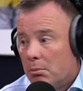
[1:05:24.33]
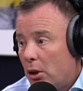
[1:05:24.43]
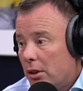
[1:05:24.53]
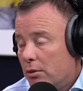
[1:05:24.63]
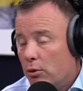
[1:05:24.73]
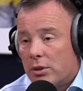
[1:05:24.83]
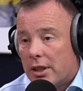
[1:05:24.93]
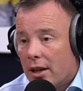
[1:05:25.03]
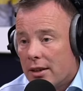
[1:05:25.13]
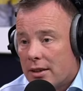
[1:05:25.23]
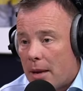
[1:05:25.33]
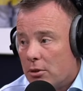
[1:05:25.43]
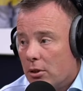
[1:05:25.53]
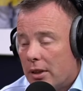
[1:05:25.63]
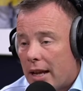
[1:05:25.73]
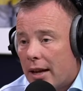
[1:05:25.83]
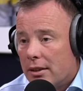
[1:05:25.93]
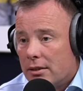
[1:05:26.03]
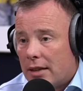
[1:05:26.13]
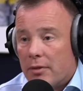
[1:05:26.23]
But the 49ers absolutely
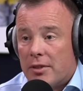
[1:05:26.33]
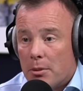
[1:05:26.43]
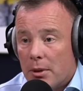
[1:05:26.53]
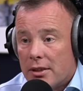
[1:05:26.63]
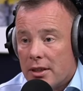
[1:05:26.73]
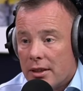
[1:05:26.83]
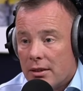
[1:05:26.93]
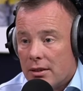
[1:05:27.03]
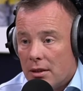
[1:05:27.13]
had visibility,